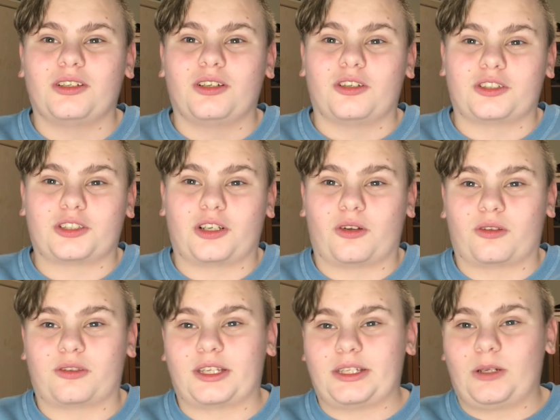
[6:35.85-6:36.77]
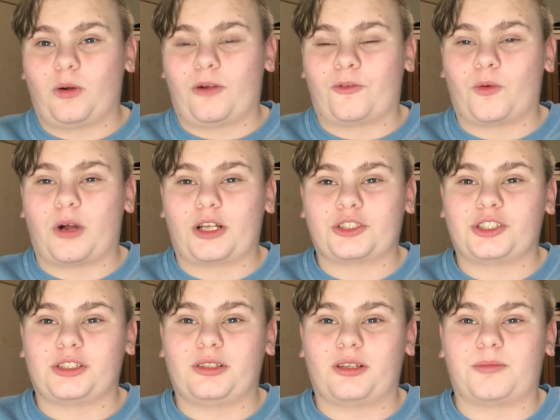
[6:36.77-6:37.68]
So thank you all for
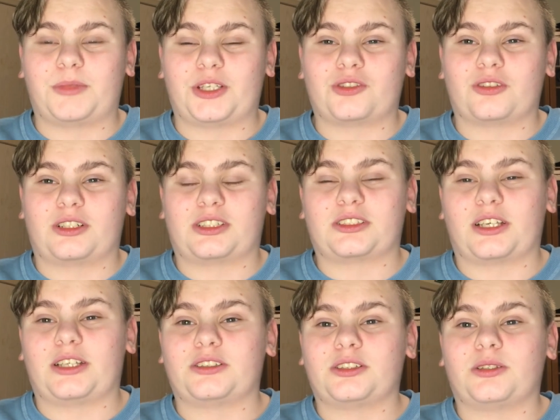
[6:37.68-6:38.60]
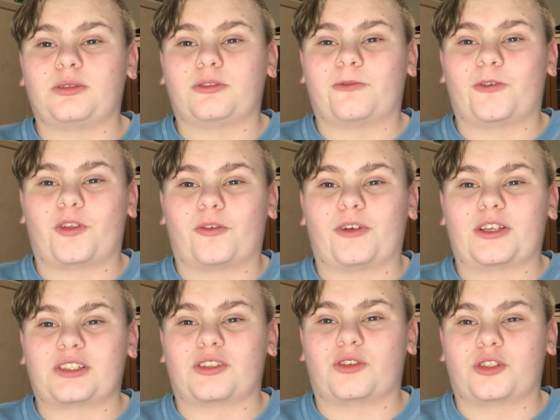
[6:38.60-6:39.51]
watching, and make sure to stay tuned for the
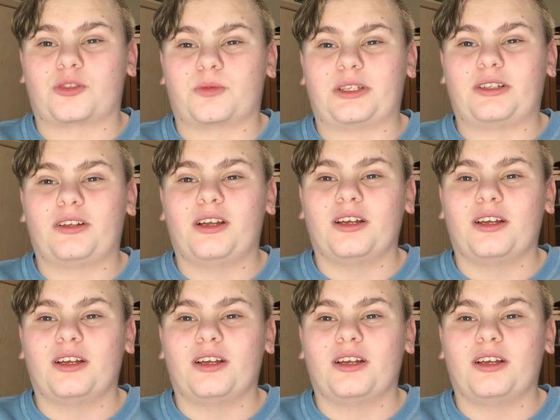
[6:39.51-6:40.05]
rest of this week,